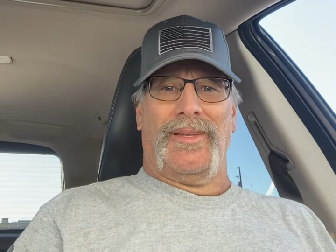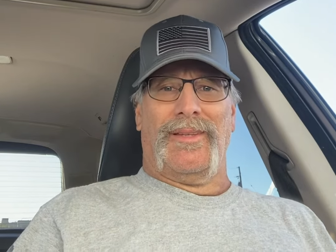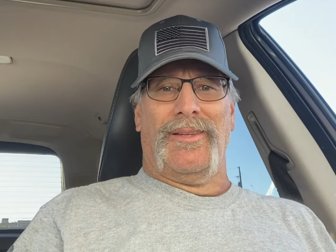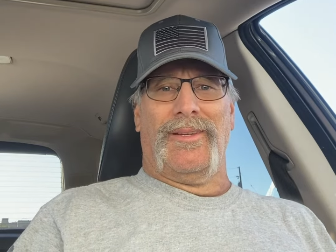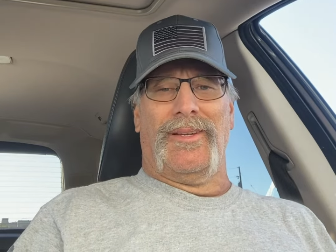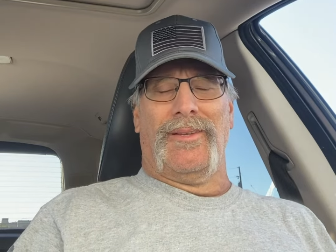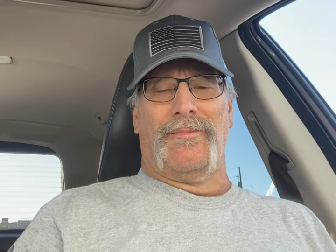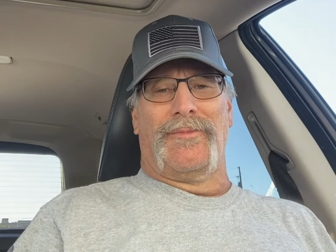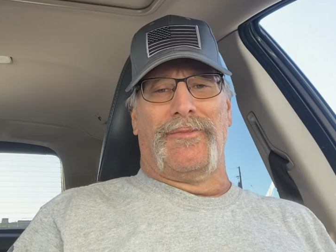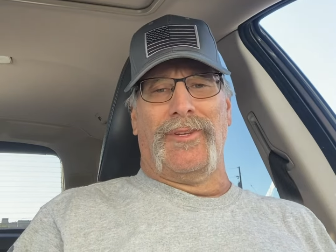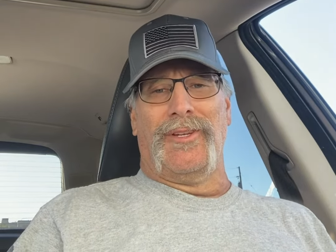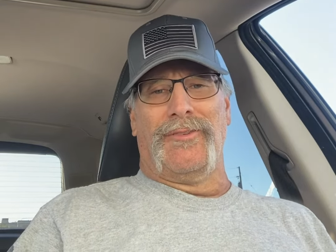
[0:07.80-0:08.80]
They're going to
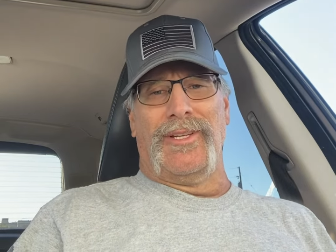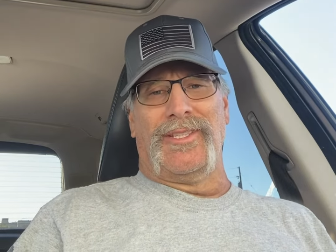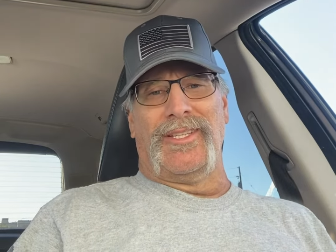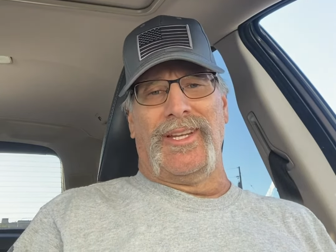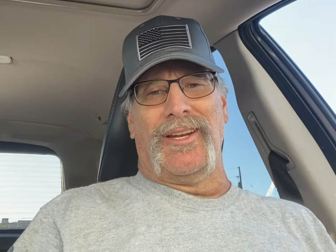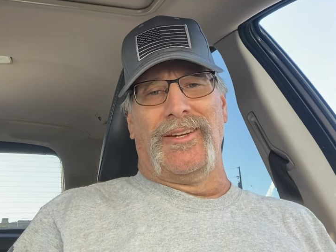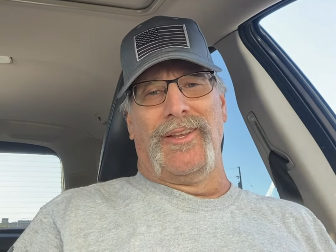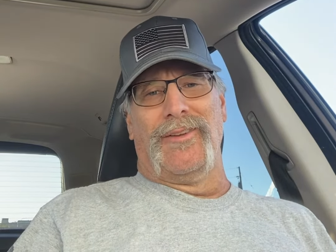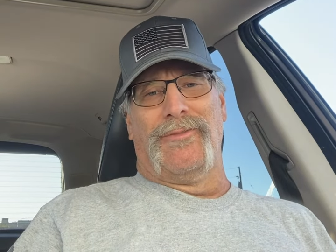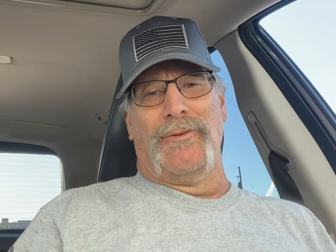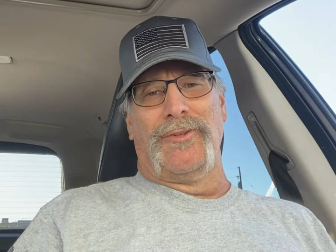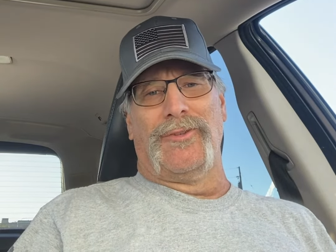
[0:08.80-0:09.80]
increase the debt another
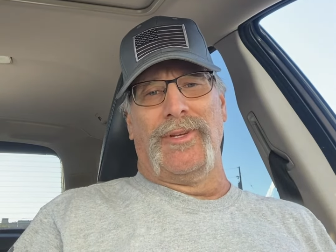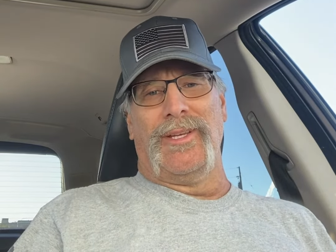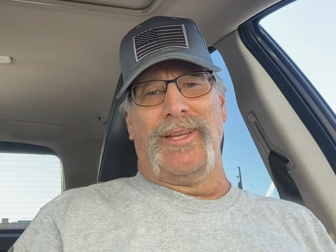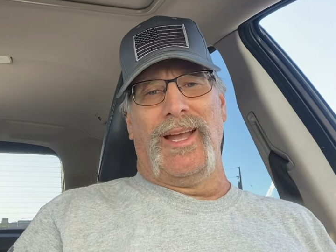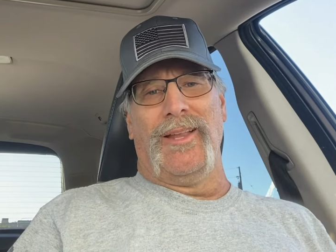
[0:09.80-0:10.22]
$4 trillion.